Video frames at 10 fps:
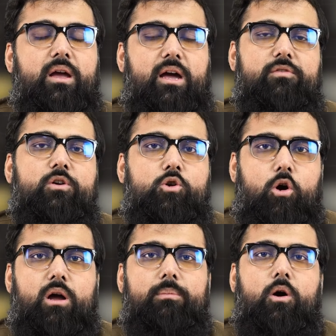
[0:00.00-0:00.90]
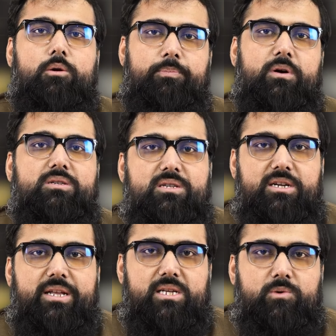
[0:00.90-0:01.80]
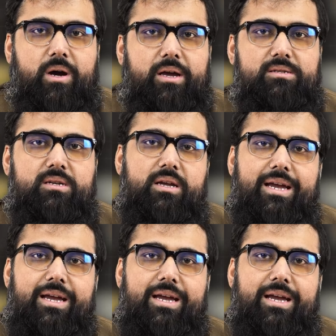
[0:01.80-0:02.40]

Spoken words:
And if you talk about percentage wise,